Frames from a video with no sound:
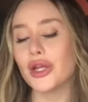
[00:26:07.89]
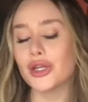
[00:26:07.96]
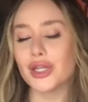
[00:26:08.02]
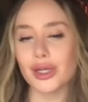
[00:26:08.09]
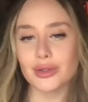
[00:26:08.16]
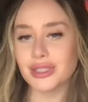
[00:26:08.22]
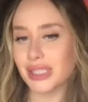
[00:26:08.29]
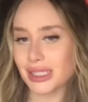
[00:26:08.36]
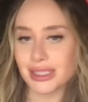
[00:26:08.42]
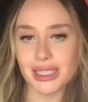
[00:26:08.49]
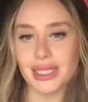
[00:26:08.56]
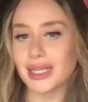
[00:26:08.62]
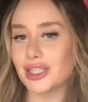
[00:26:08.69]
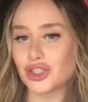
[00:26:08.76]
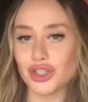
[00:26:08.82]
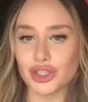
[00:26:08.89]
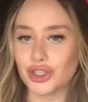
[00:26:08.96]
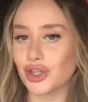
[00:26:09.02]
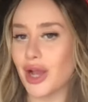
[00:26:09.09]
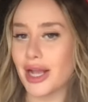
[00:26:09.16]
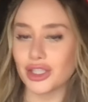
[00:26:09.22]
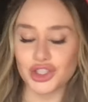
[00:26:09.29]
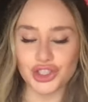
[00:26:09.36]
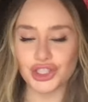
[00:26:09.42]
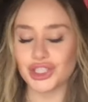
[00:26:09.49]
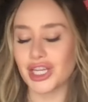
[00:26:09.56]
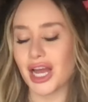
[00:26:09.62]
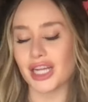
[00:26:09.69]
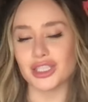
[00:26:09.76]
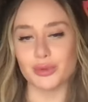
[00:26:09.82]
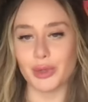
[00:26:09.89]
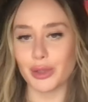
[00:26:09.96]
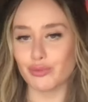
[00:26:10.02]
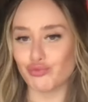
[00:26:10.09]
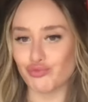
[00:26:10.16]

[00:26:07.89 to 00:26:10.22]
No, CiiCii, it's just your anxious attachment.